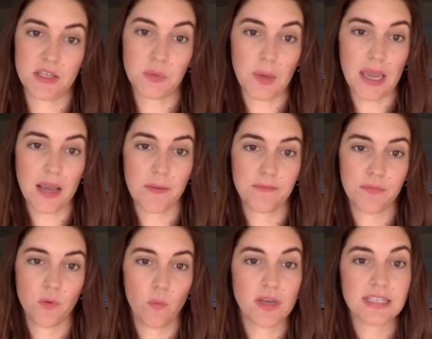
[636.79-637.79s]
Was it
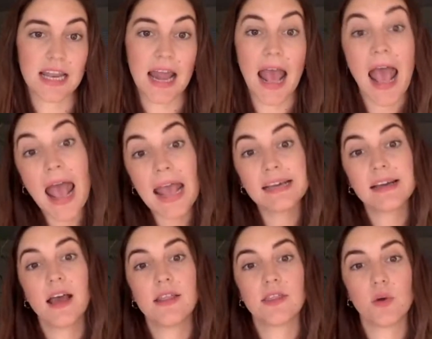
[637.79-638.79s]
A, the
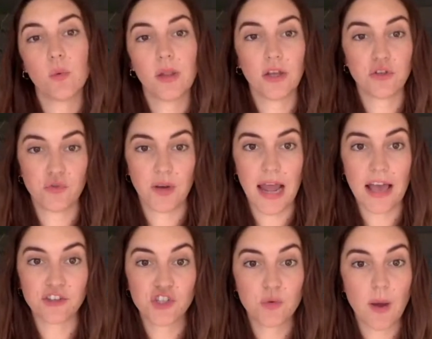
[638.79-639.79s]
Willow Street Estuary,